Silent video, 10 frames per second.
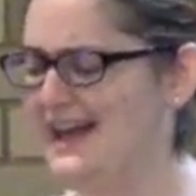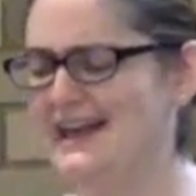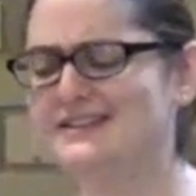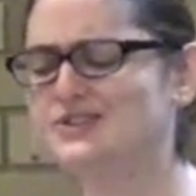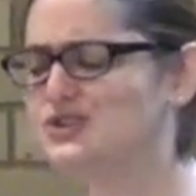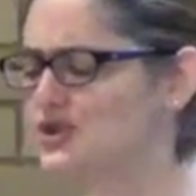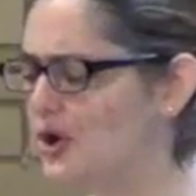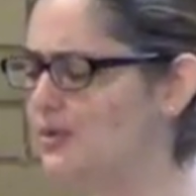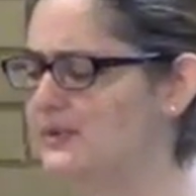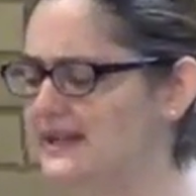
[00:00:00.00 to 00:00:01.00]
and in
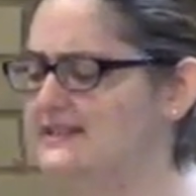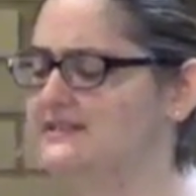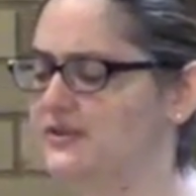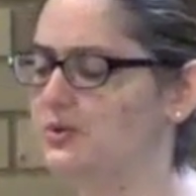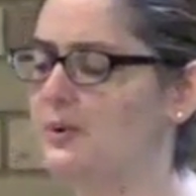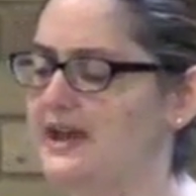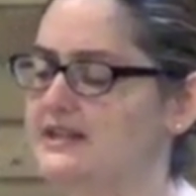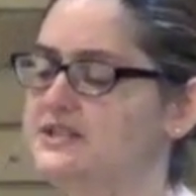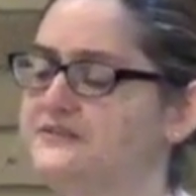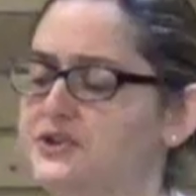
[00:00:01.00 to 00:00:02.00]
so many different ways,